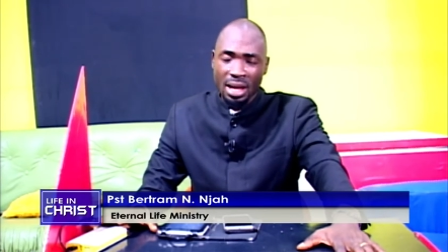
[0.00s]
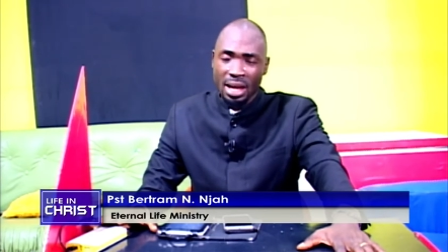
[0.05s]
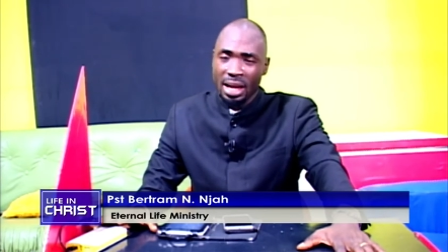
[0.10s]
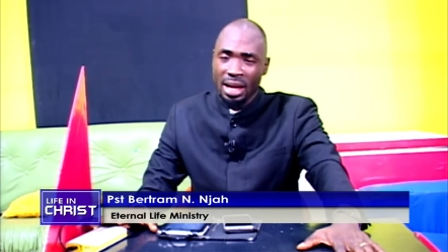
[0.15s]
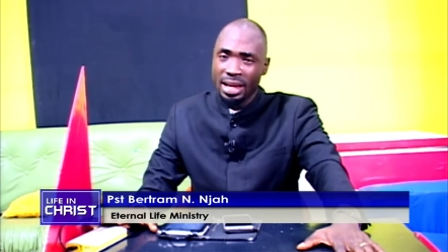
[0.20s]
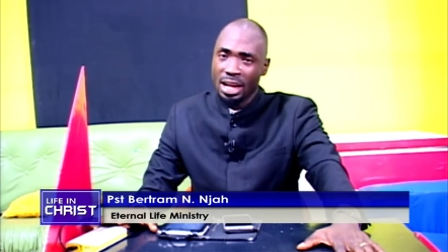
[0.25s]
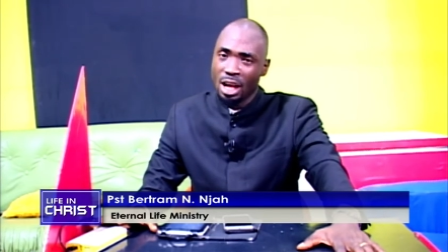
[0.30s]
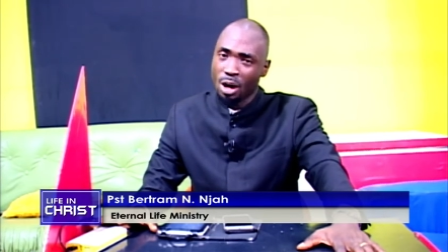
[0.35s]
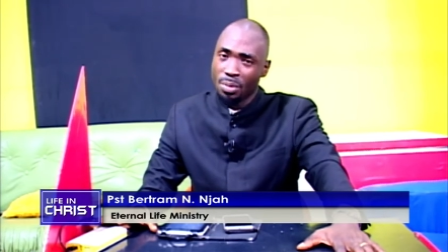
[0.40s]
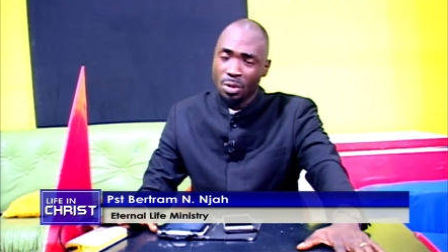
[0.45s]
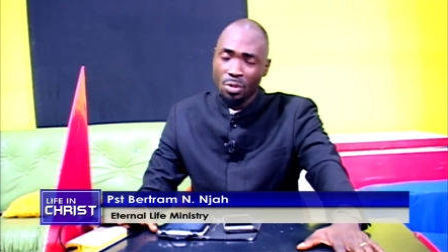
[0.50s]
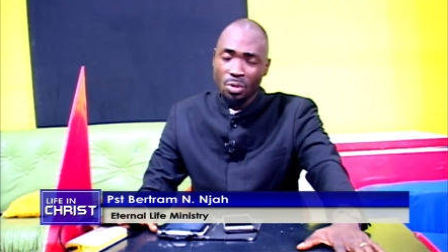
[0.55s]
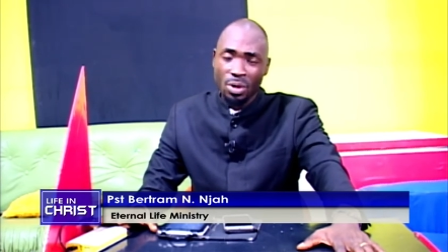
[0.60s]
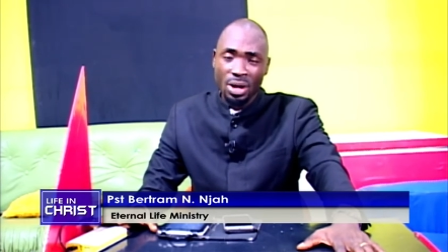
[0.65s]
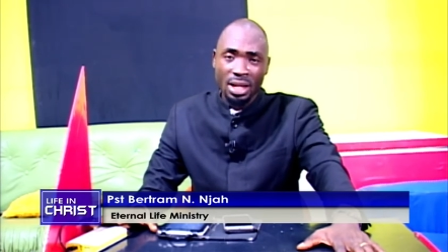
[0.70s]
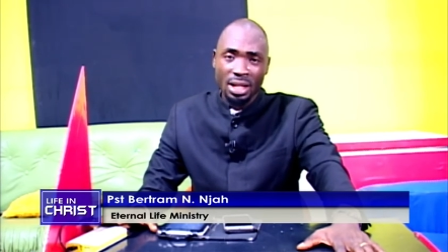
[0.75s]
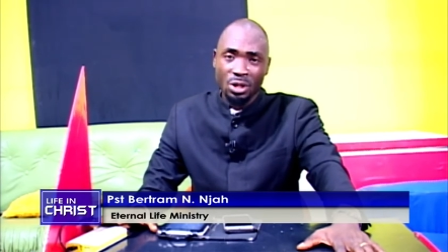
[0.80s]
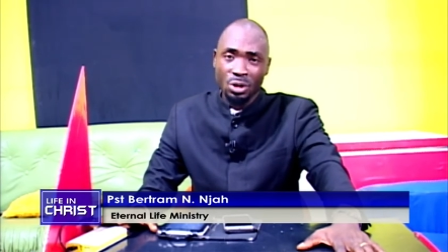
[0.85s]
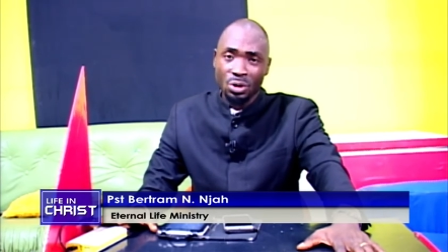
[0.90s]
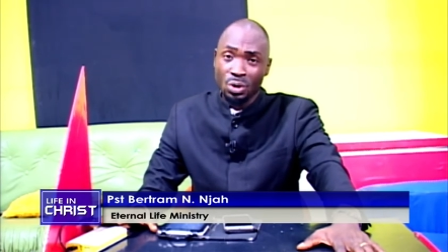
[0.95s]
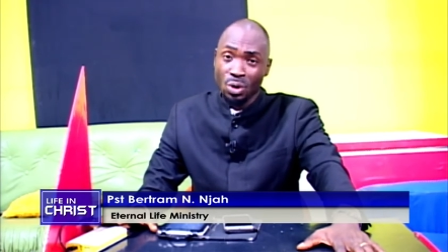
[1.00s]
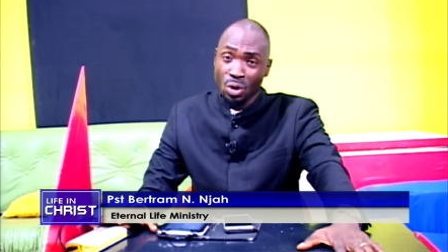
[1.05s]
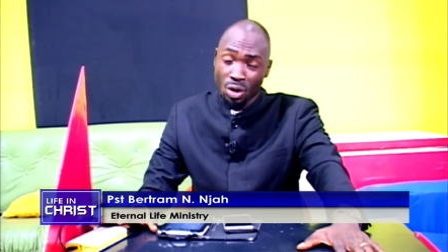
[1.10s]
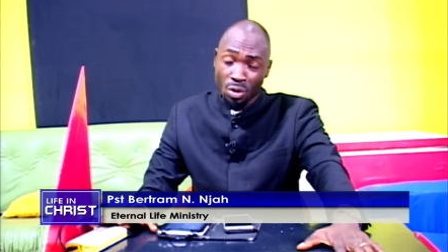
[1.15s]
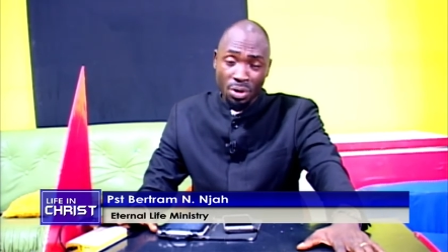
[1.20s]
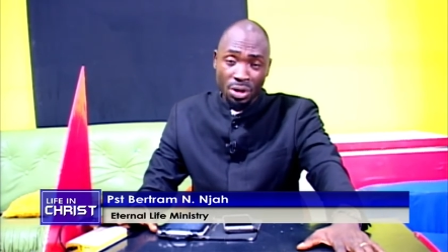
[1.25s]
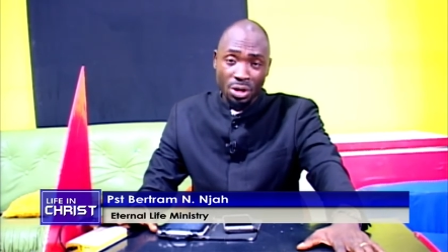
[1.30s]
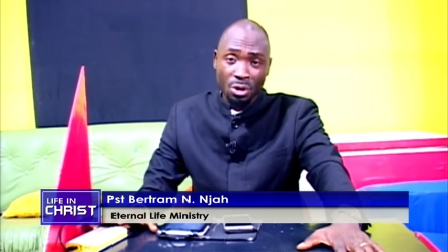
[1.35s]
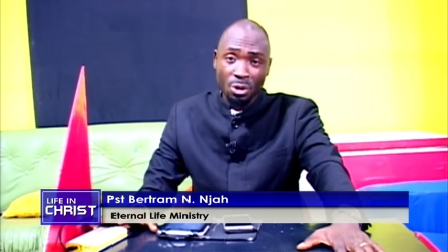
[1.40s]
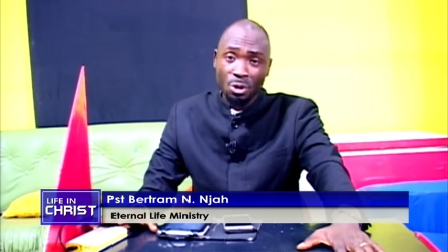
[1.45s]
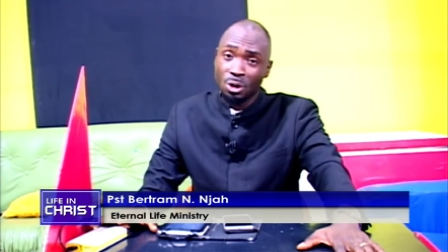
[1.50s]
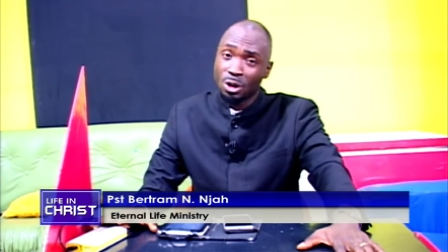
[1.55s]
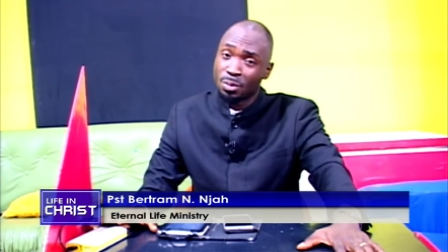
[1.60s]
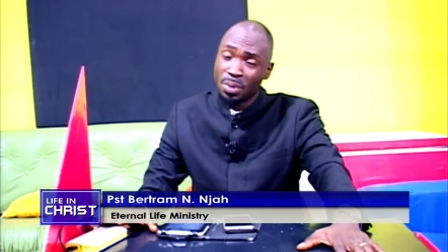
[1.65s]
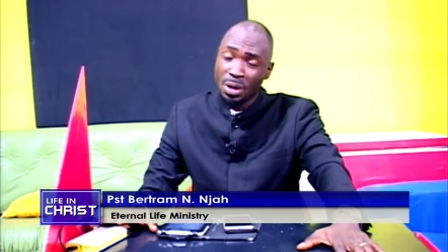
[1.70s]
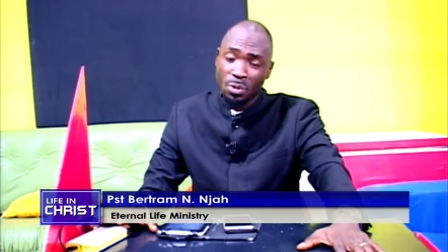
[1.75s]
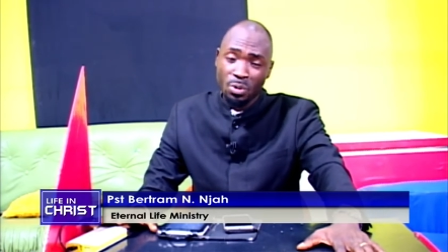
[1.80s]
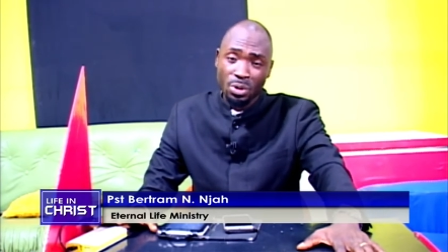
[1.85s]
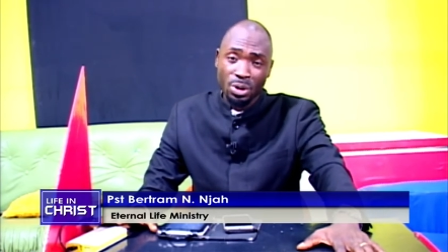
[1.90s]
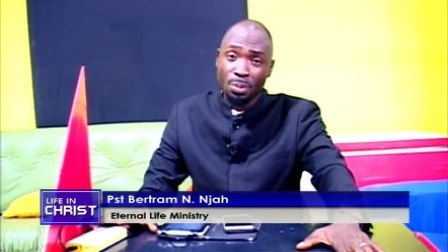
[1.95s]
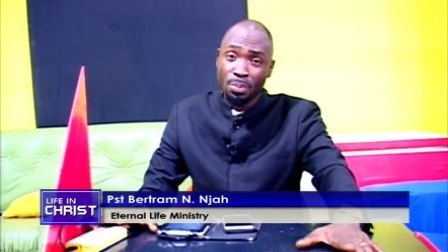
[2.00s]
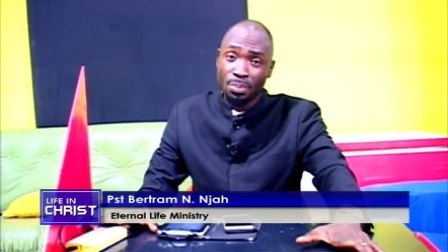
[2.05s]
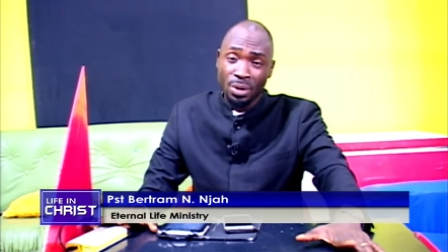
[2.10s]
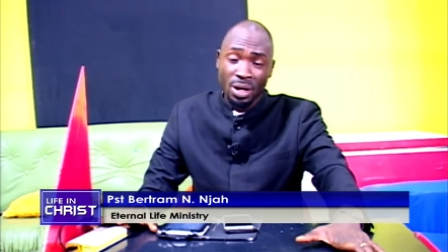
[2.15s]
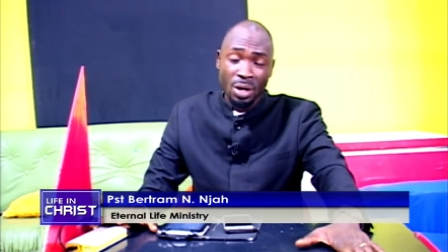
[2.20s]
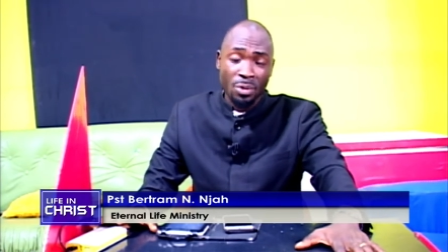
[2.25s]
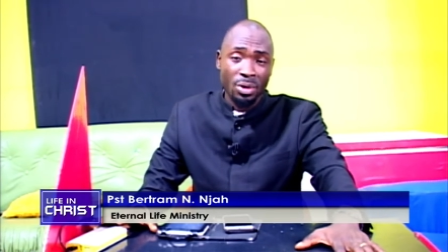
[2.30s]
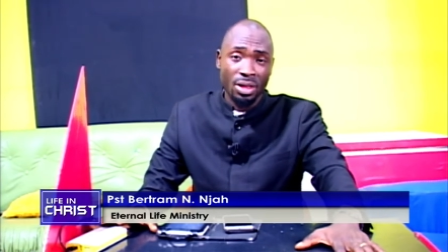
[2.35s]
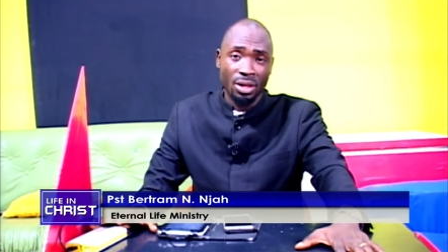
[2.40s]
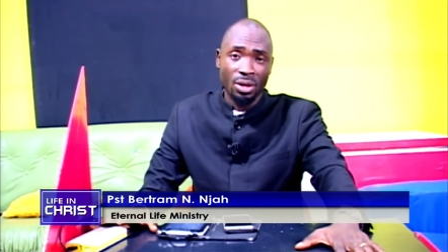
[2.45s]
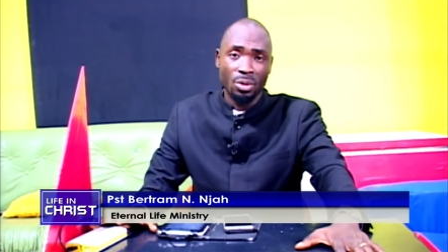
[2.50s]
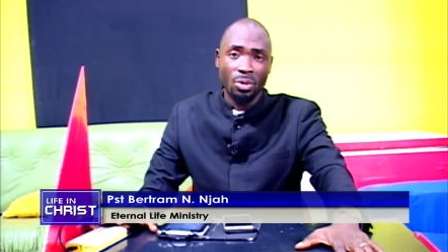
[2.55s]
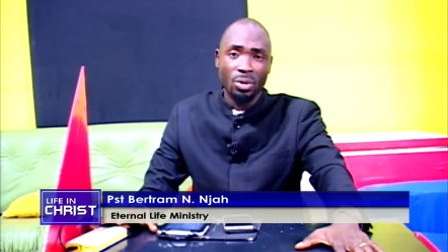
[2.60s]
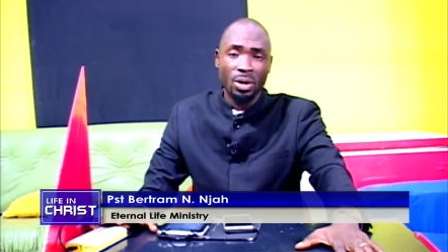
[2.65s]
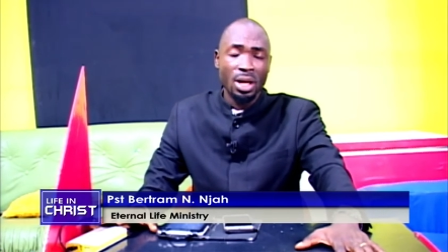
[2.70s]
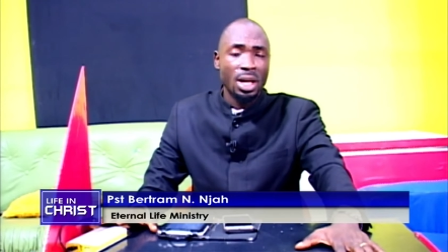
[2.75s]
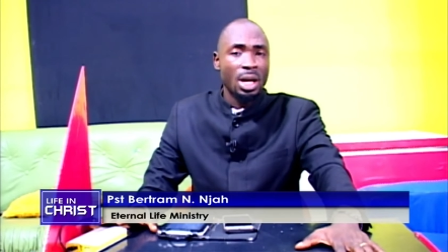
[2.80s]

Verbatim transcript: And I'll be ready to talk with you, to speak with you, pray with you.